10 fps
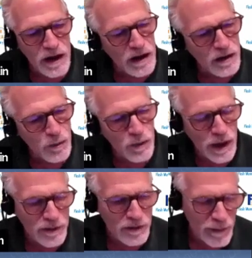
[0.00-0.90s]

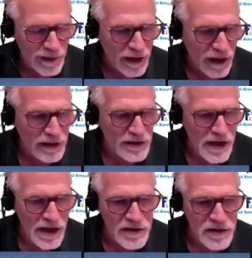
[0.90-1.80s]
I've been engaged in
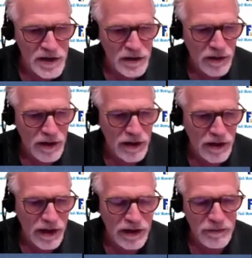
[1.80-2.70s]

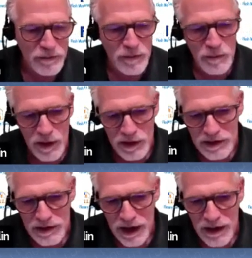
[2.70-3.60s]
engineering and
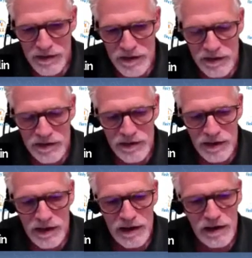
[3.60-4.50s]
market analysis,
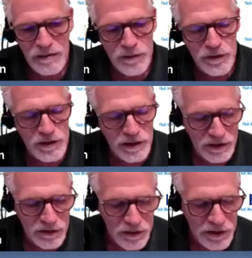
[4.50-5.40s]

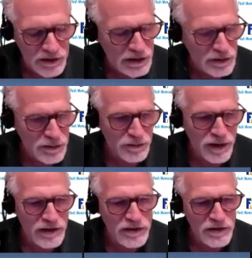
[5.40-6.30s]
due diligence for
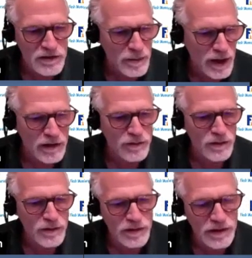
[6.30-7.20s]
investors, a manner of
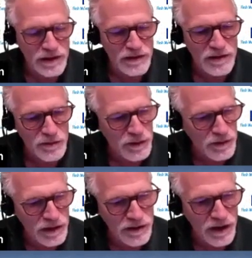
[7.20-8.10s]
different
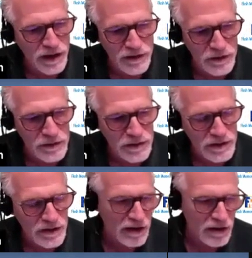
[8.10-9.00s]
things that I do,
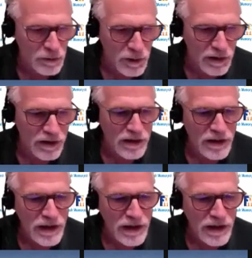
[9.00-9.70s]
technical work.